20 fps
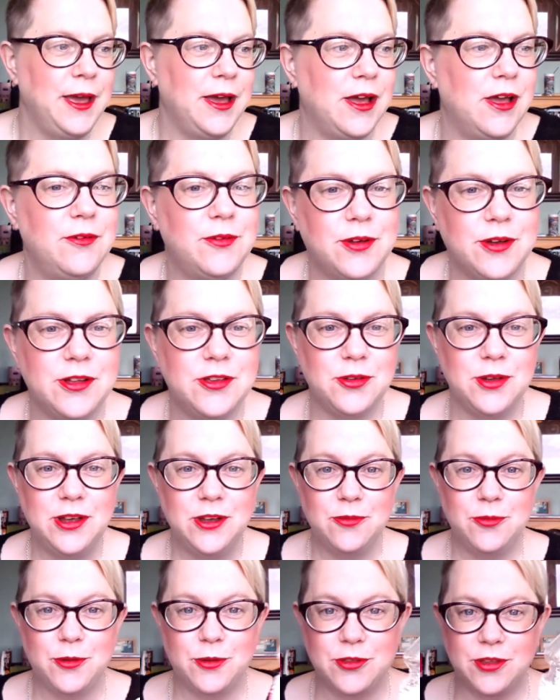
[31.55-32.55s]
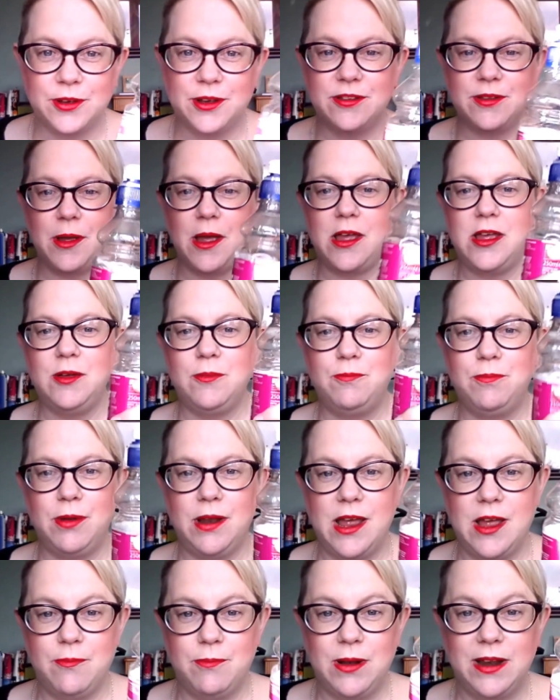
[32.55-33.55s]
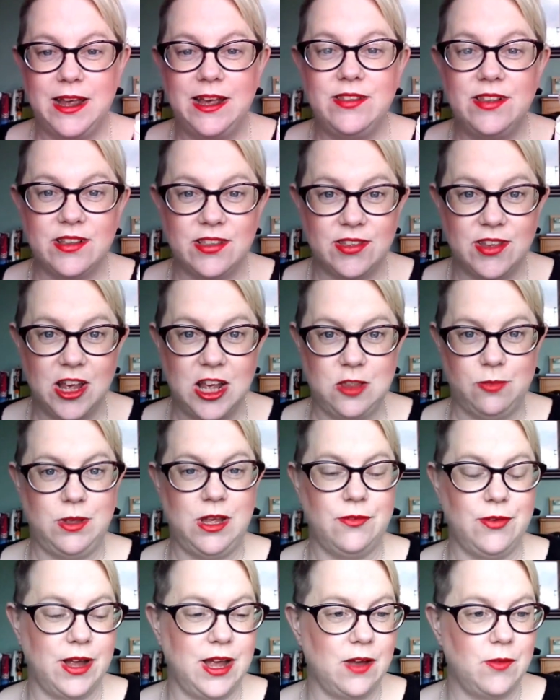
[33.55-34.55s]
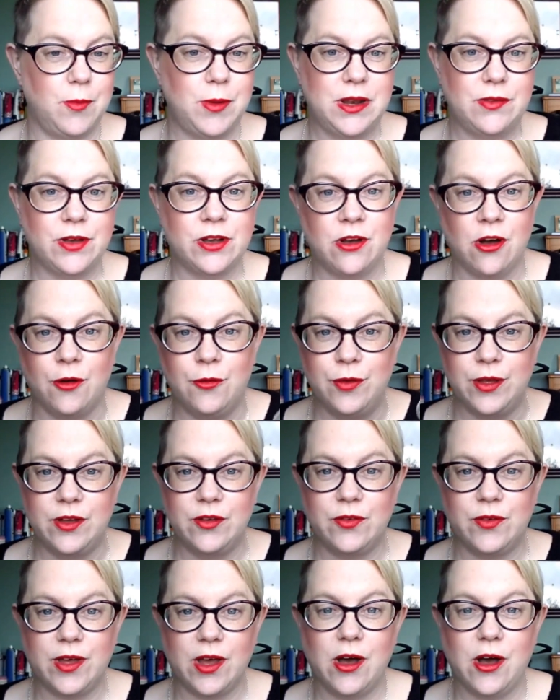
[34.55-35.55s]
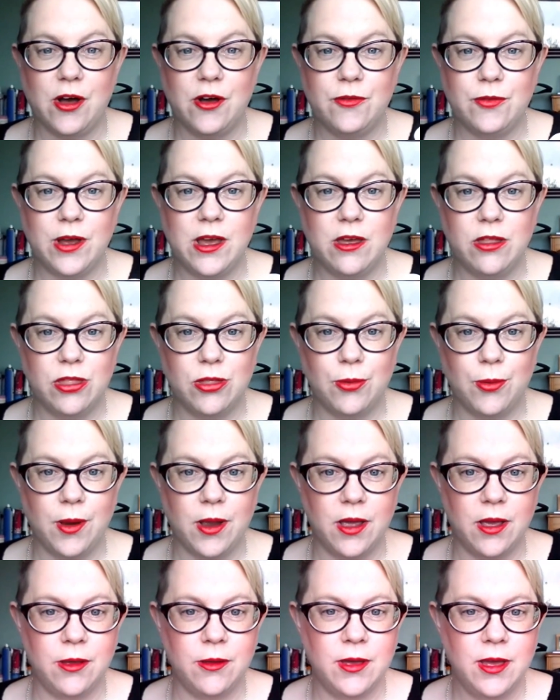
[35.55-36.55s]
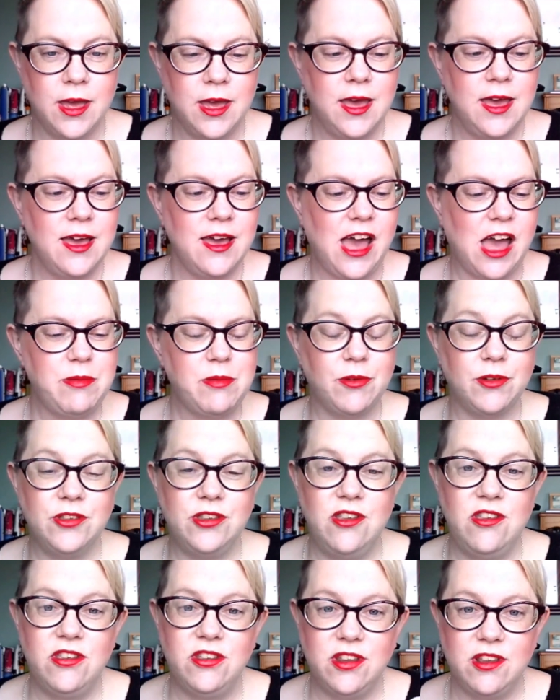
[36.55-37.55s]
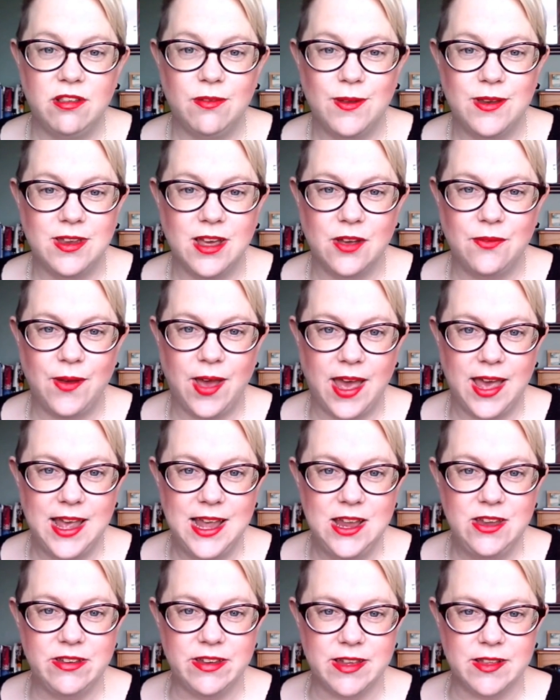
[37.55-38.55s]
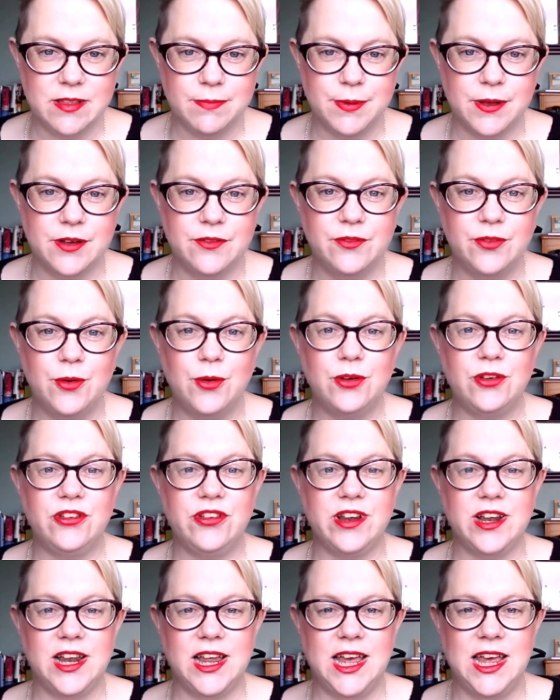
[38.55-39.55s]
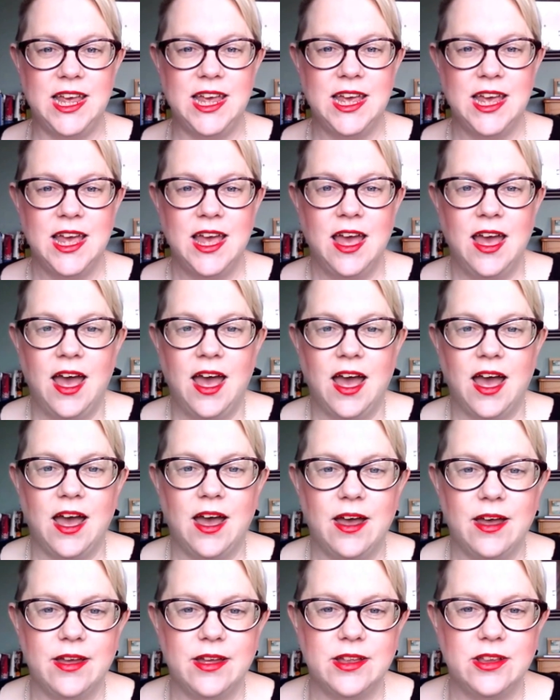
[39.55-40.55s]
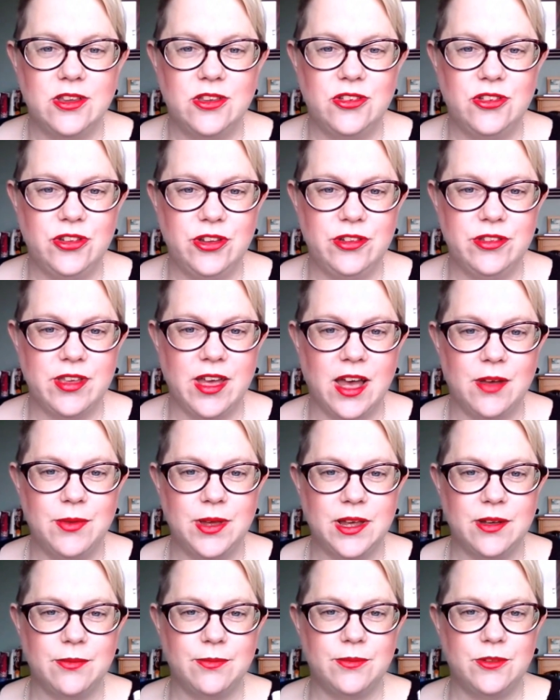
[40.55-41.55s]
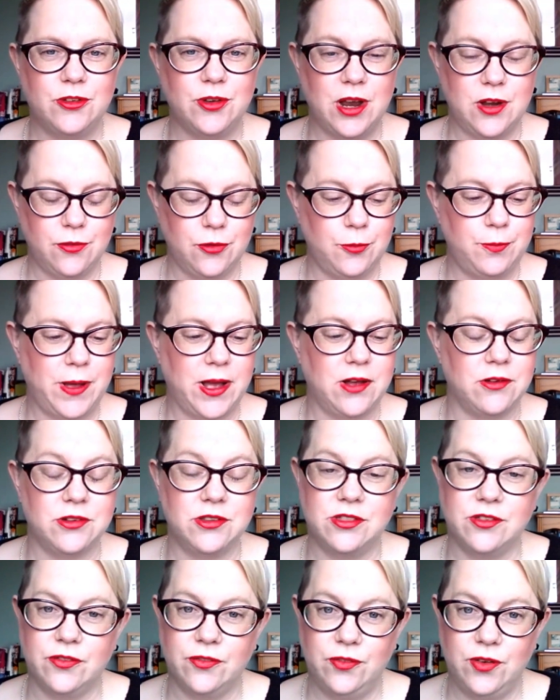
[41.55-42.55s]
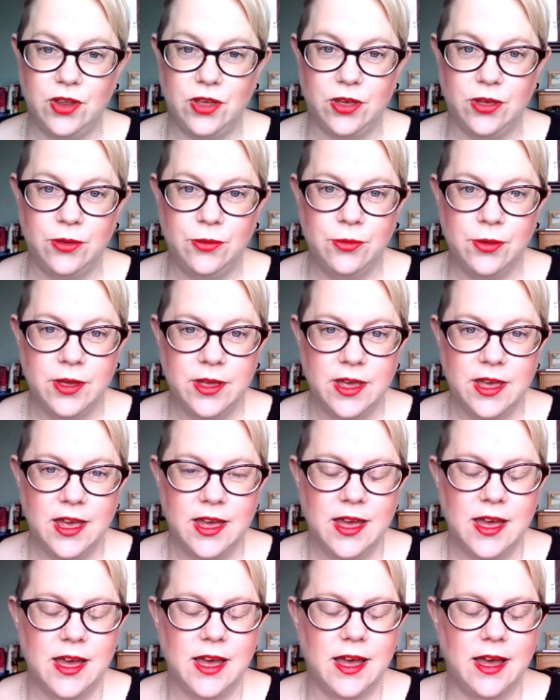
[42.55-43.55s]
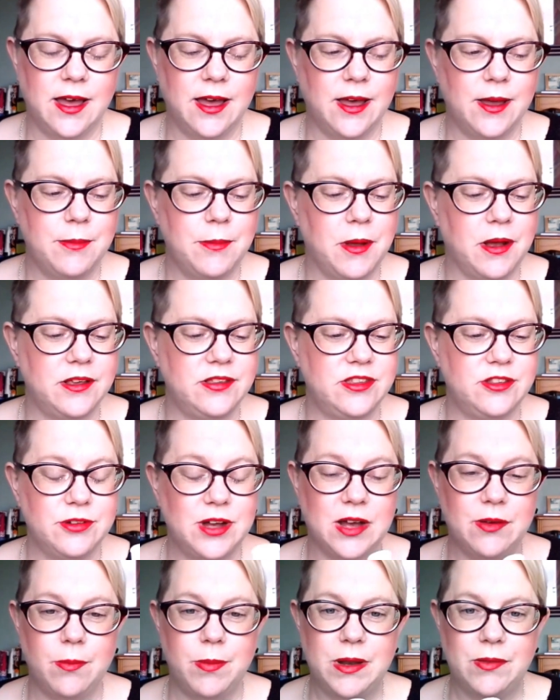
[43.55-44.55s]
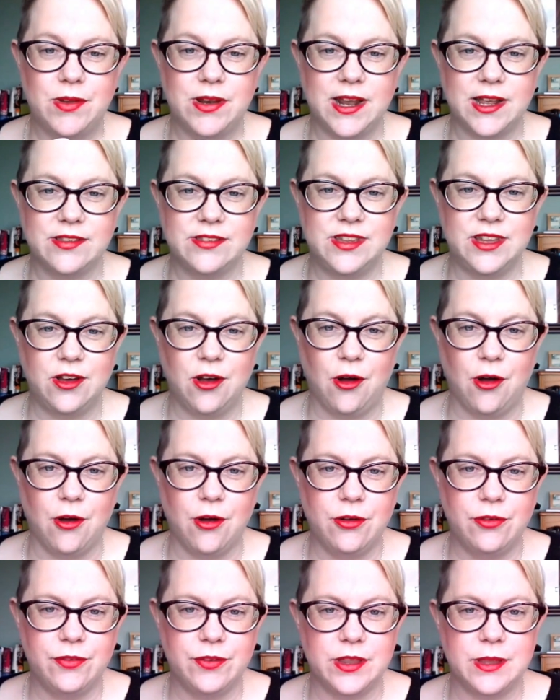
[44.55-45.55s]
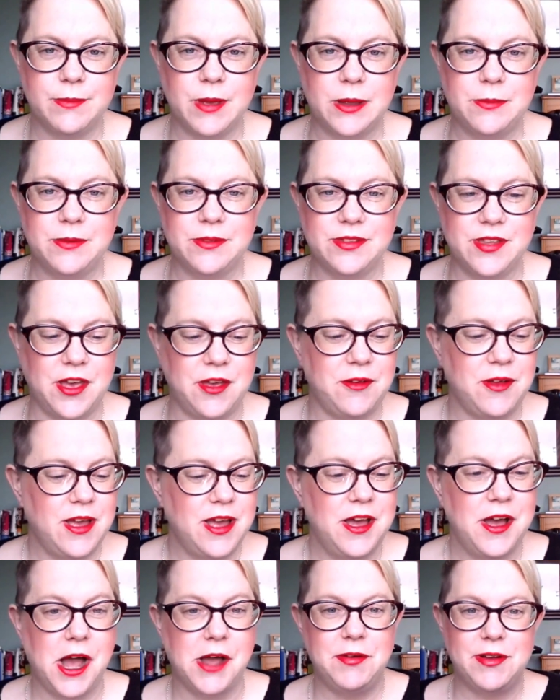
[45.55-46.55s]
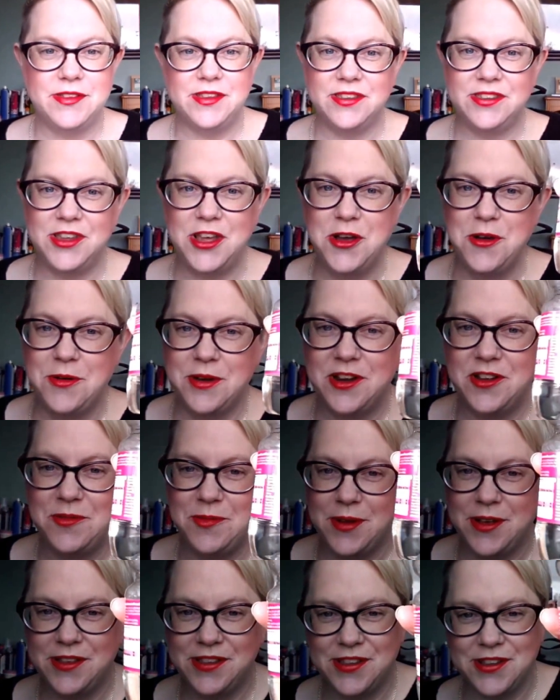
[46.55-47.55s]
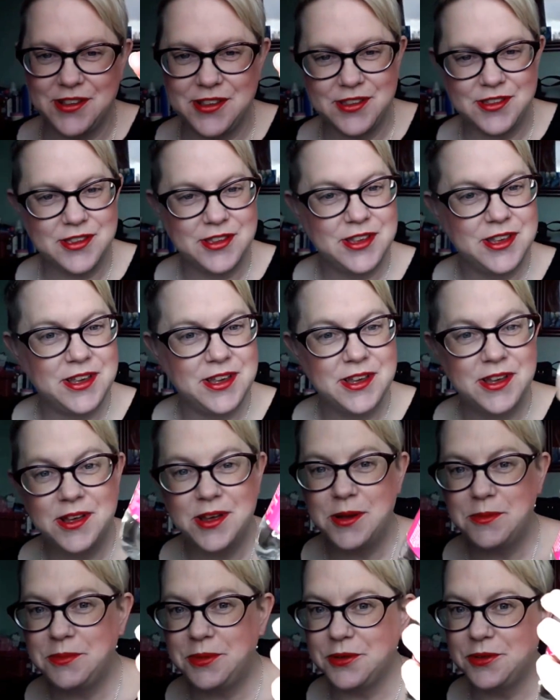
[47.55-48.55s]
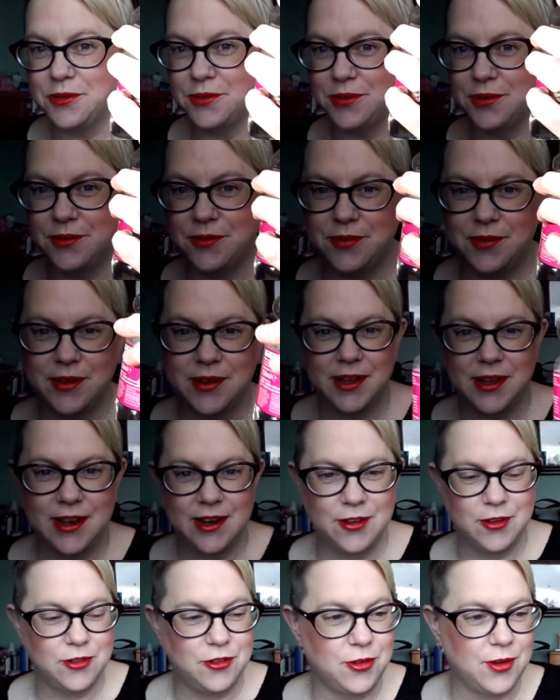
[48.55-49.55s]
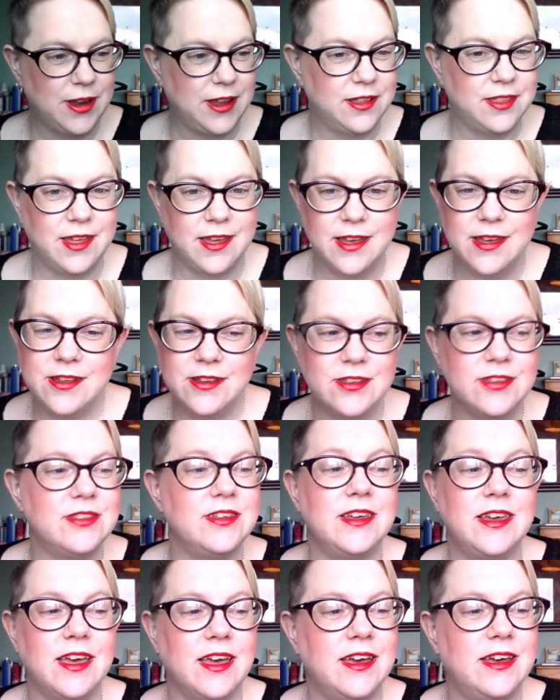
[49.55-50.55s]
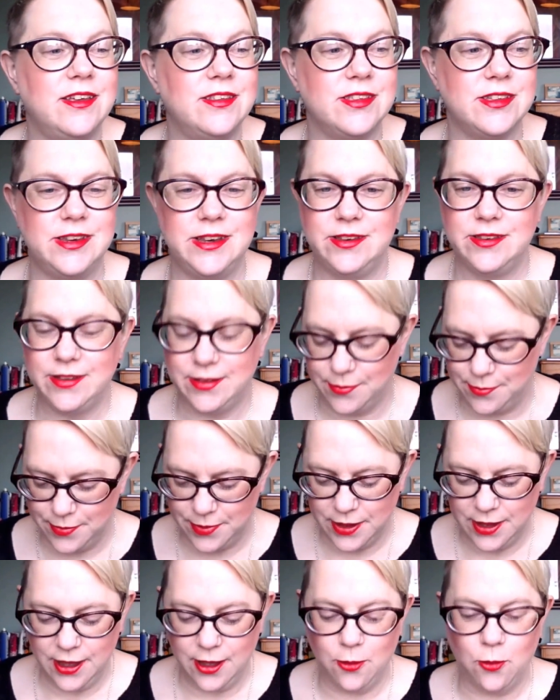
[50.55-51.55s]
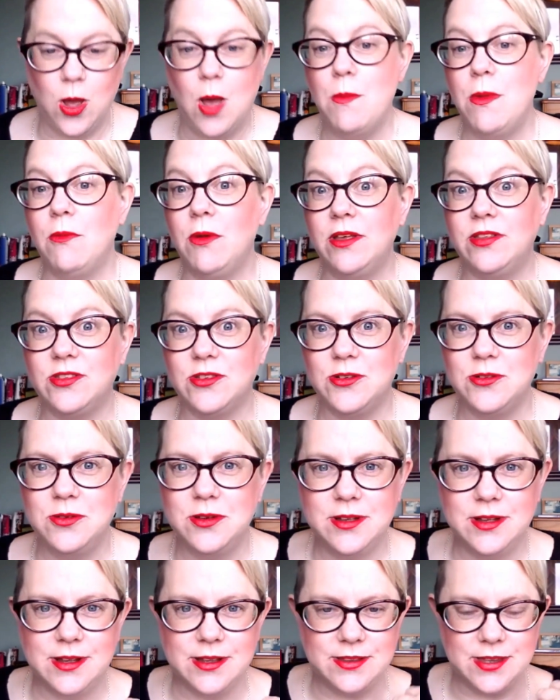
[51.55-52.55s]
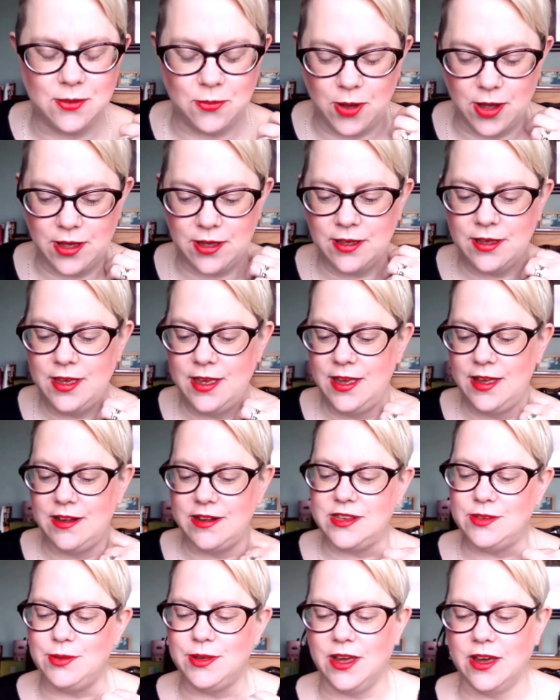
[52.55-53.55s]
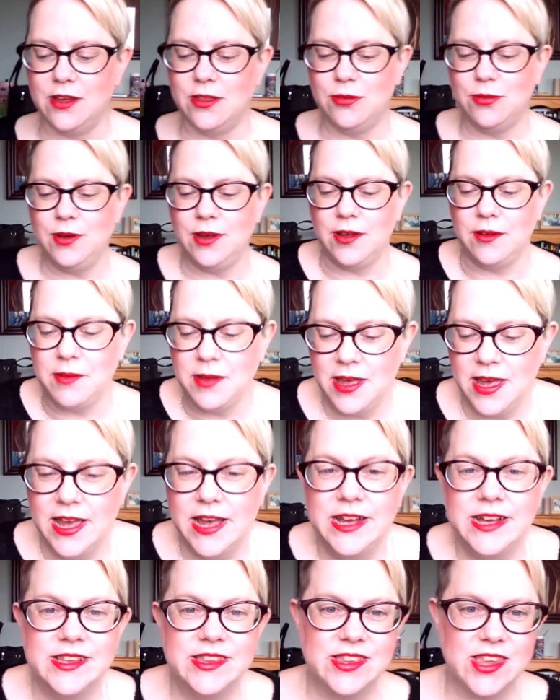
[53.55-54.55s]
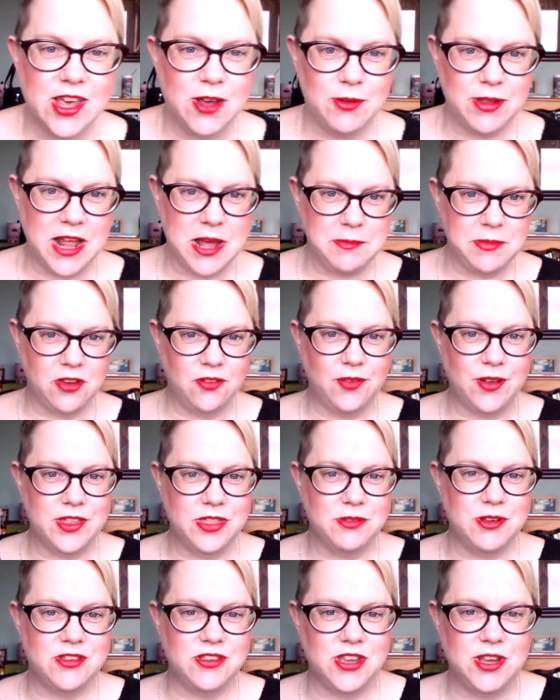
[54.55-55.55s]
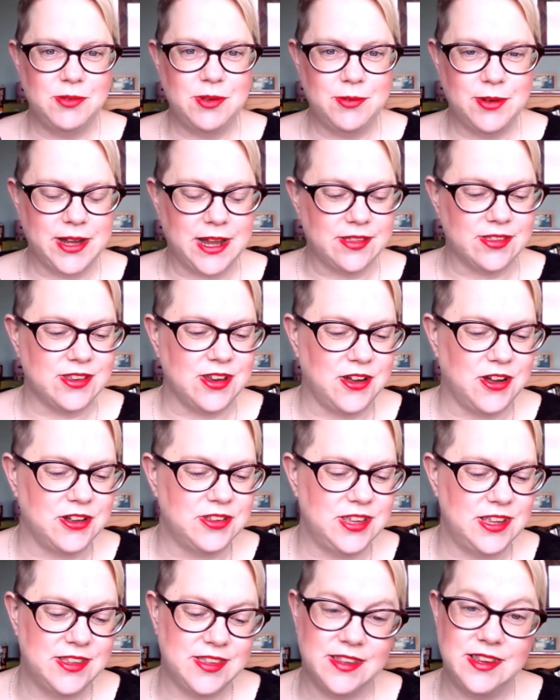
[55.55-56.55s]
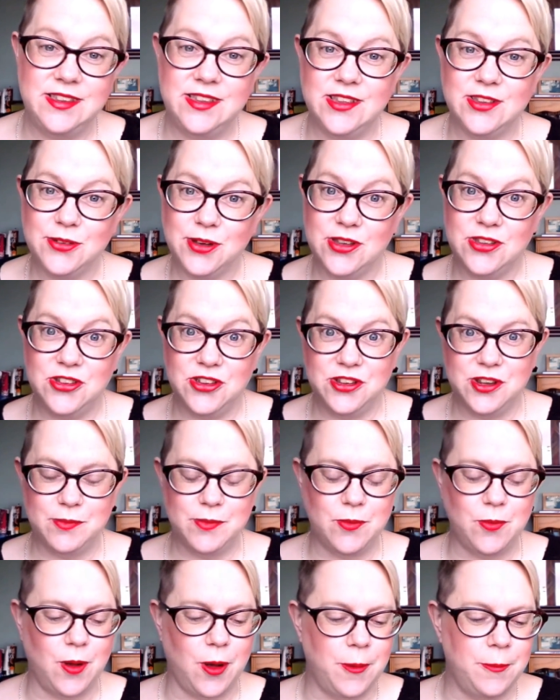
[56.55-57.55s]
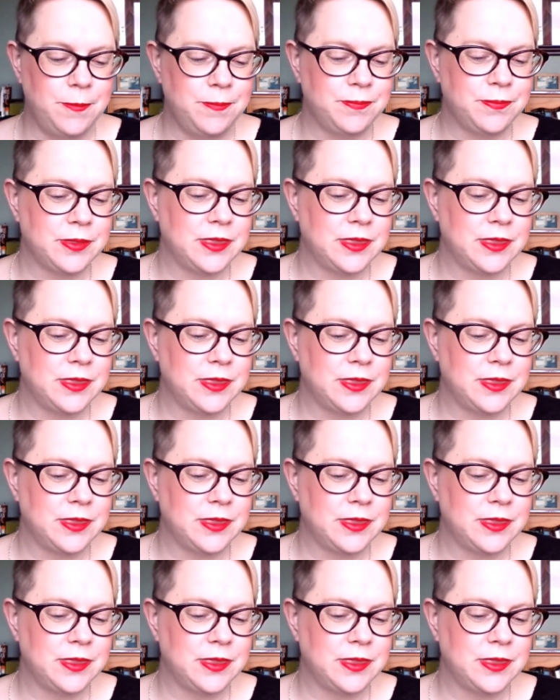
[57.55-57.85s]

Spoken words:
I've got a drink of water because please excuse me if I have a bit of a coughing fit halfway through. I've been wanting to do this video for ages, but unfortunately, due to having a dreadful bout of the flu, I still have a bit of a nasty cough at the moment, so I've had to steal one of my son's bottles of little drink there, just in case I need to wet my whistle, as it were, as we go through. So without much further ado, we will get started. So this is question number 1.